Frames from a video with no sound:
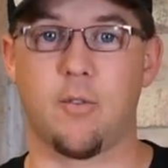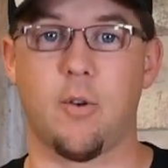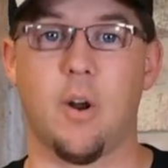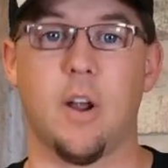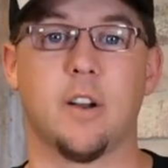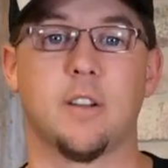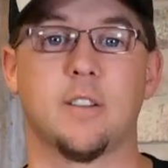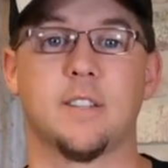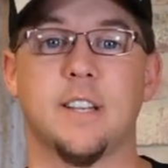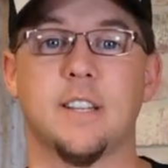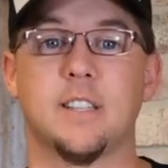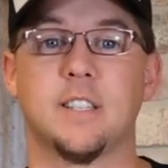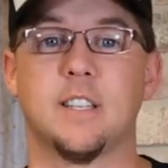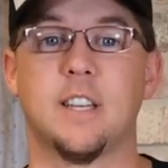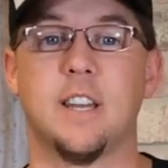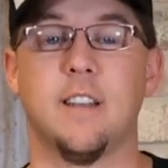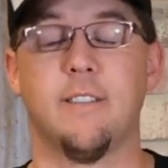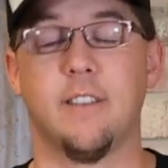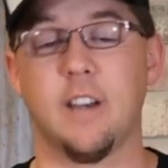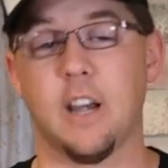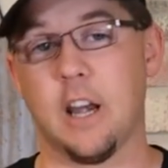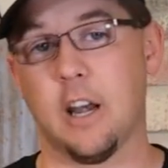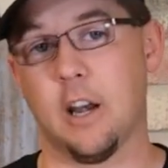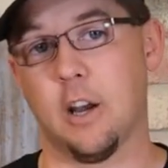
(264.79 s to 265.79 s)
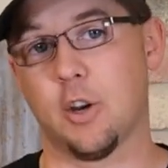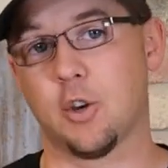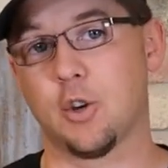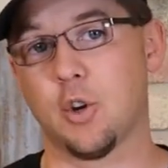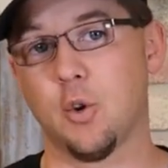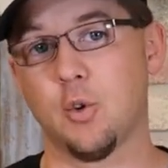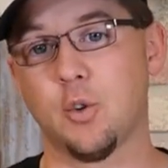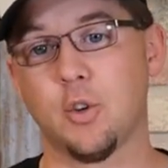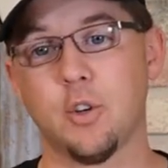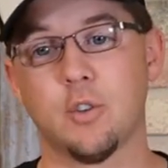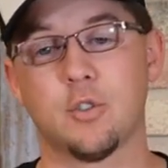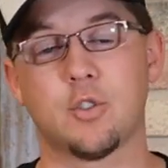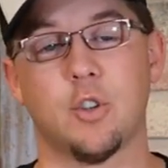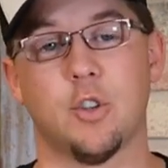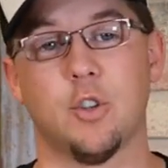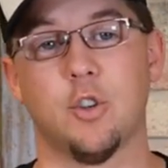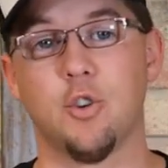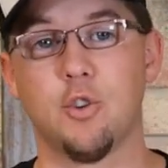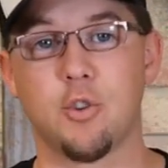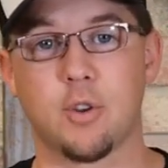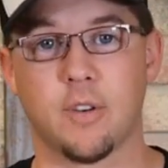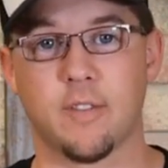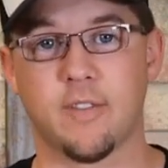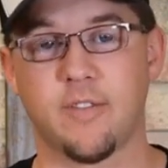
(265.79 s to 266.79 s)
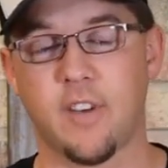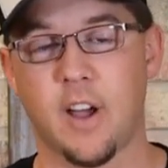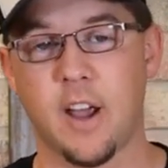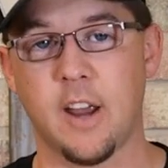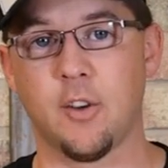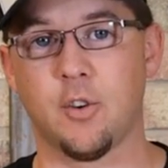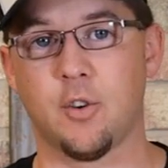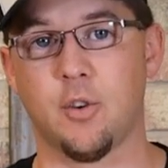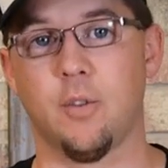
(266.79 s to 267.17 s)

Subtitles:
throttle sensitivity in a tow tune so that you can fine